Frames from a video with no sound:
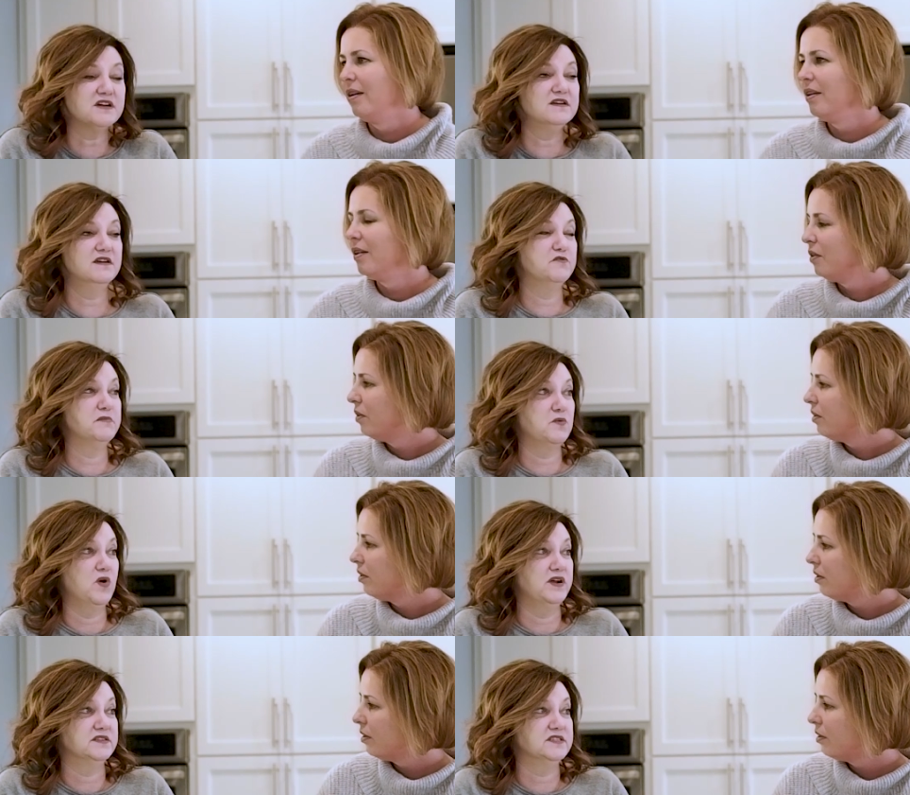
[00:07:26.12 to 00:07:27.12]
Speaker 1: not going to give up my
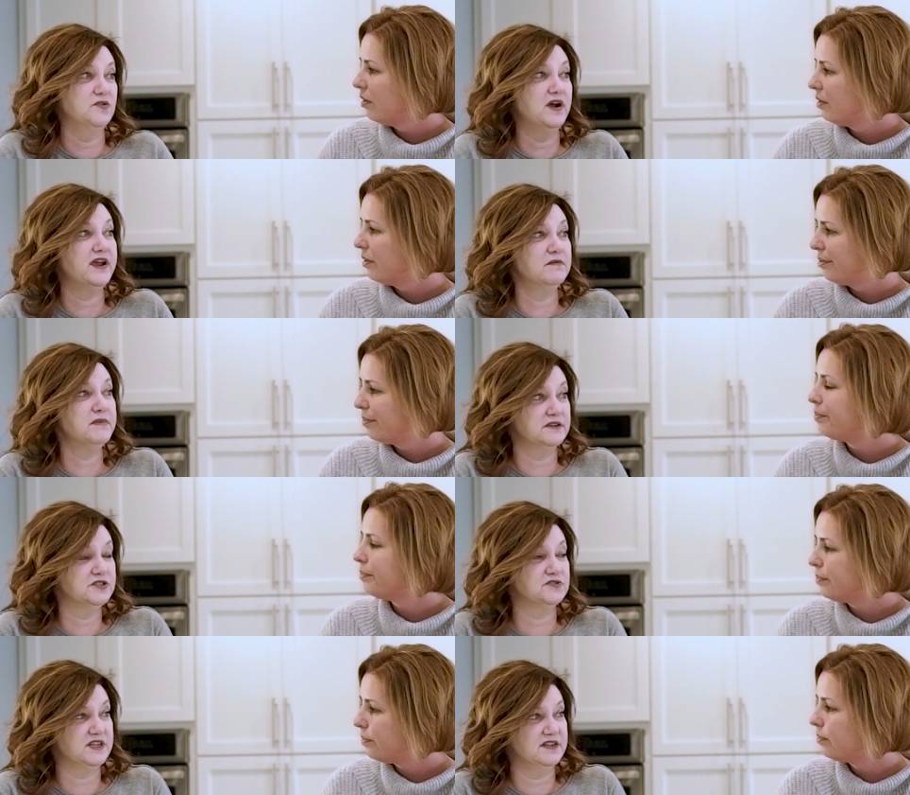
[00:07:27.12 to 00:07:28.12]
wine. So I am
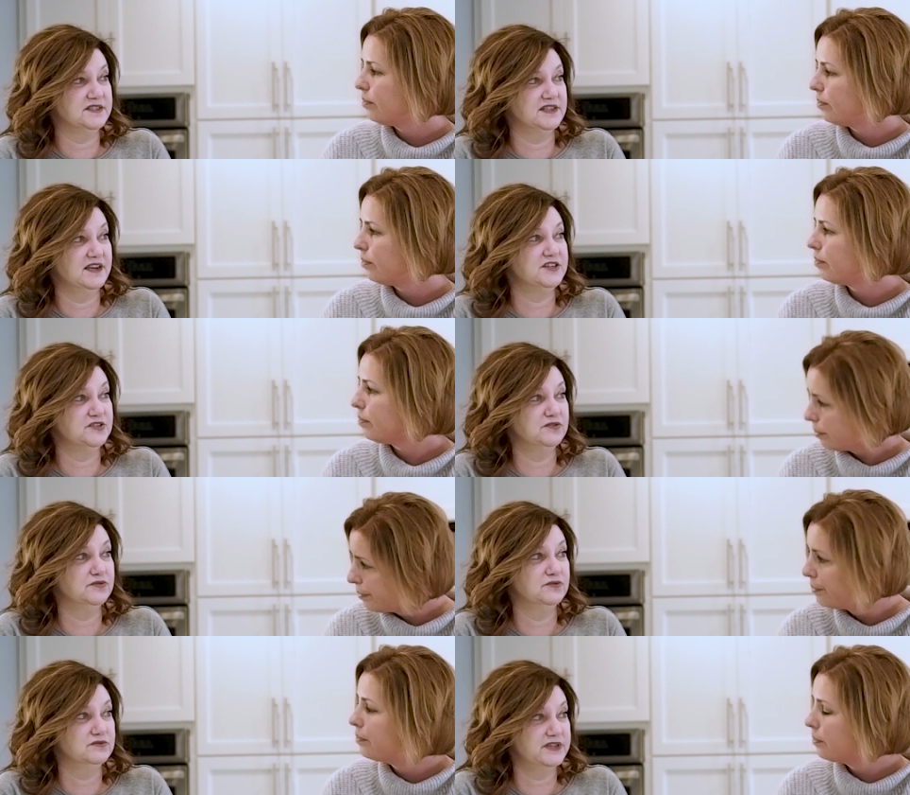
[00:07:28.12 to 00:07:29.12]
exercising. I
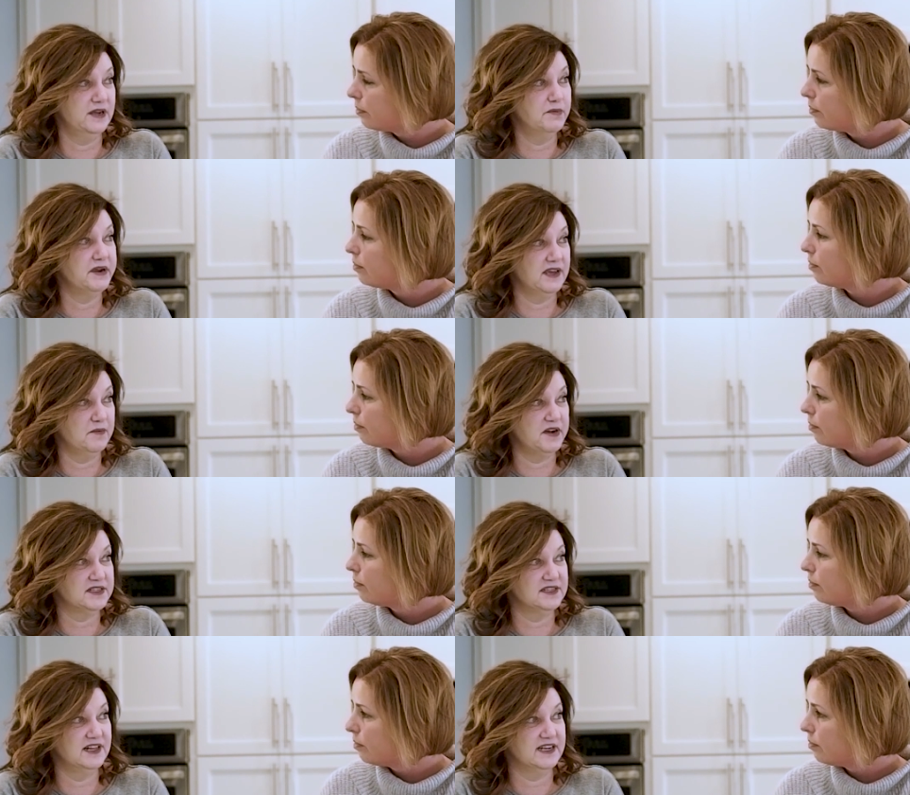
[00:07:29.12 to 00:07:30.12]
do take my
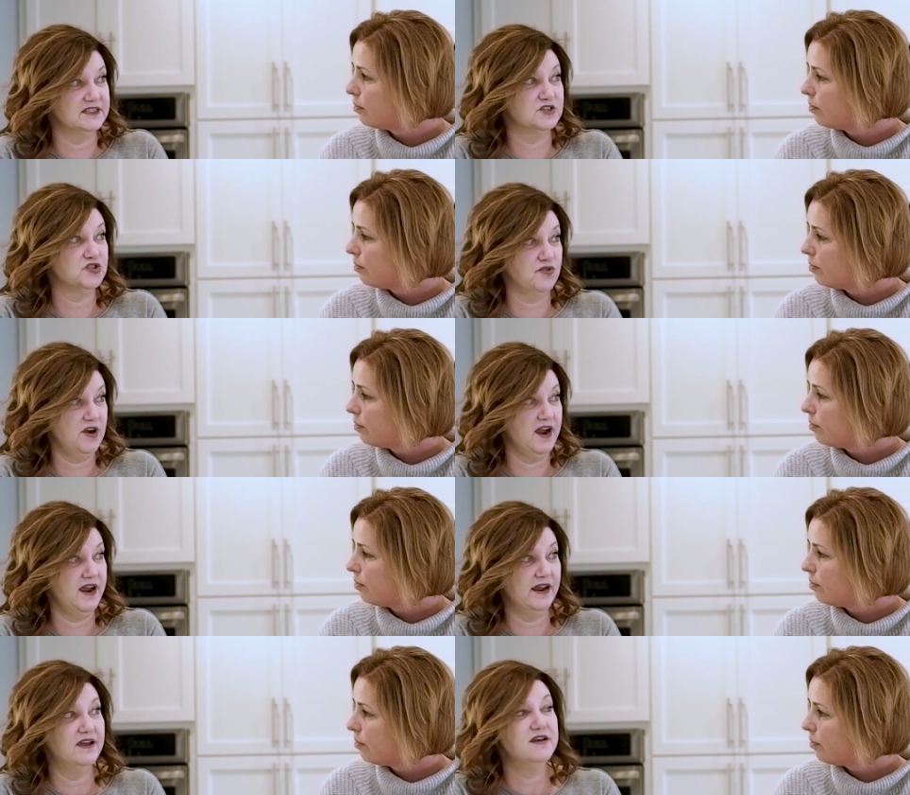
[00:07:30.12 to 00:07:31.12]
kickboxing class to
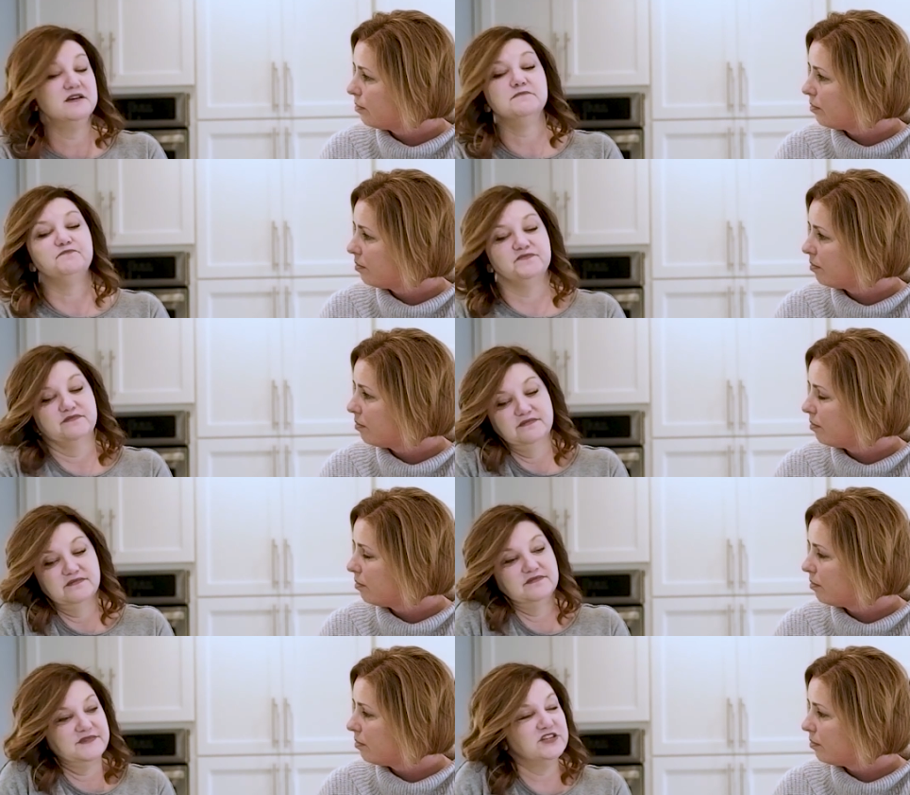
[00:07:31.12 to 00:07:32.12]
try
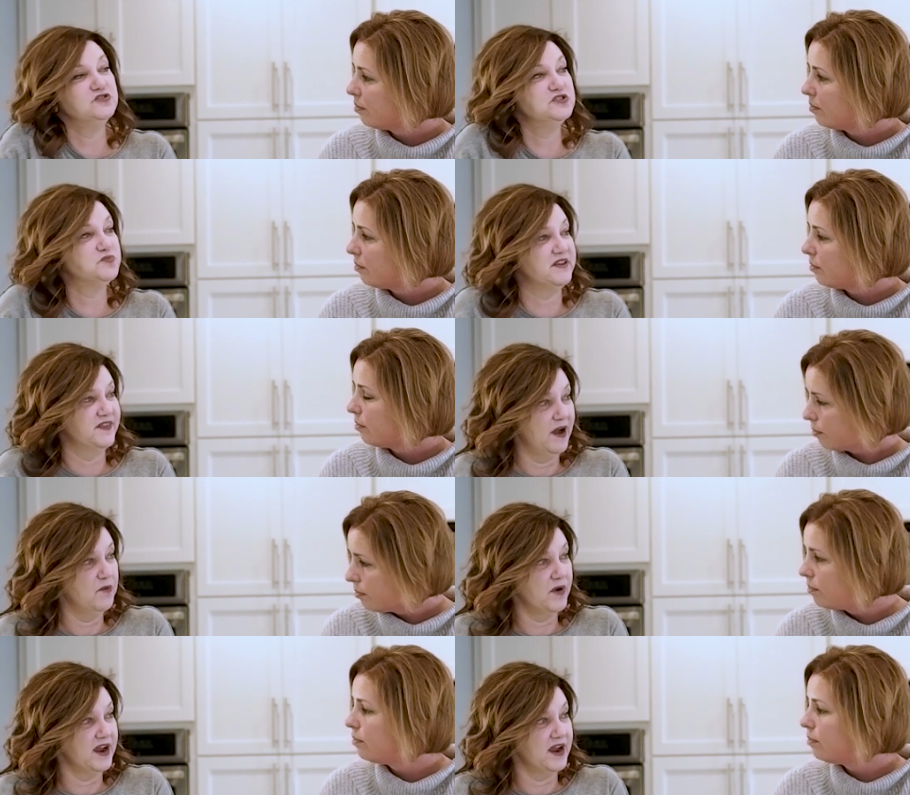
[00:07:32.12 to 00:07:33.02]
to lose weight that